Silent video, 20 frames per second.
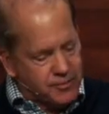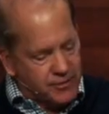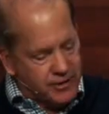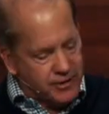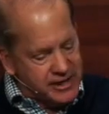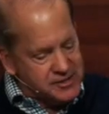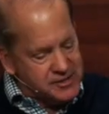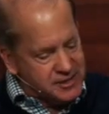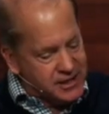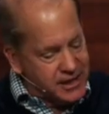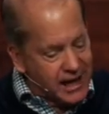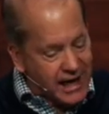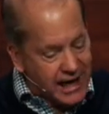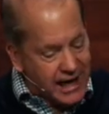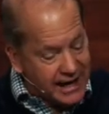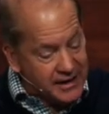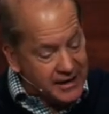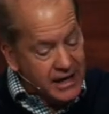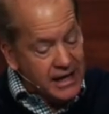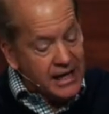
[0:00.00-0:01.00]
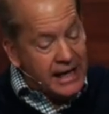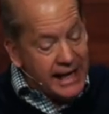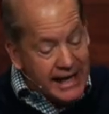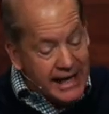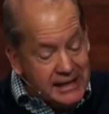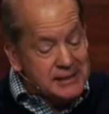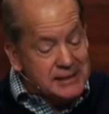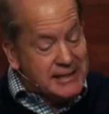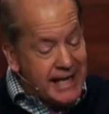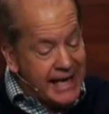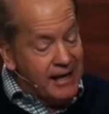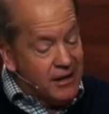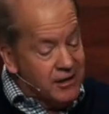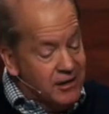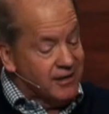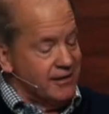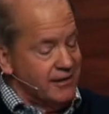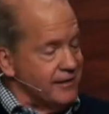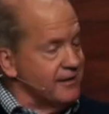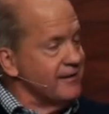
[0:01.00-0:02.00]
Praise God.
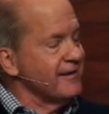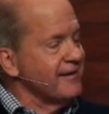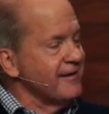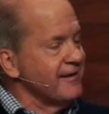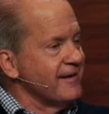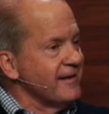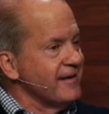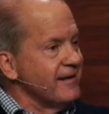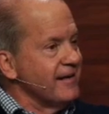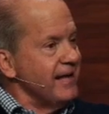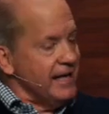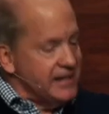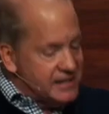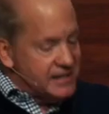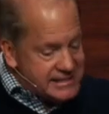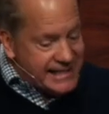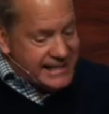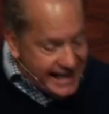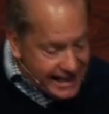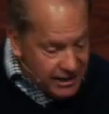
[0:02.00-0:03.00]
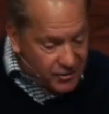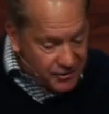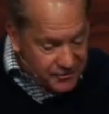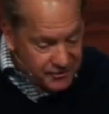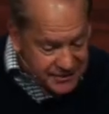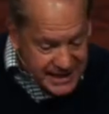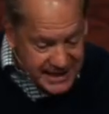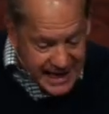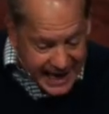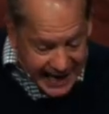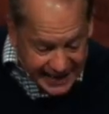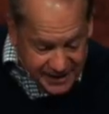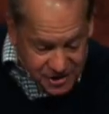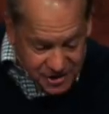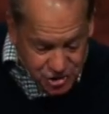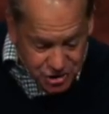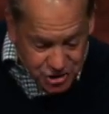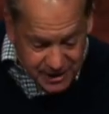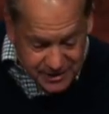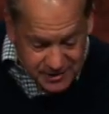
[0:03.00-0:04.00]
Until the
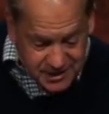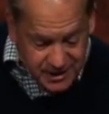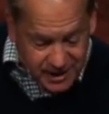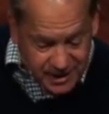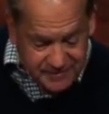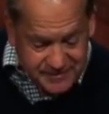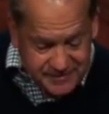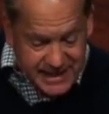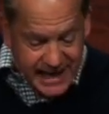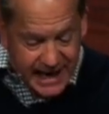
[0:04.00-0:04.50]
Ancient of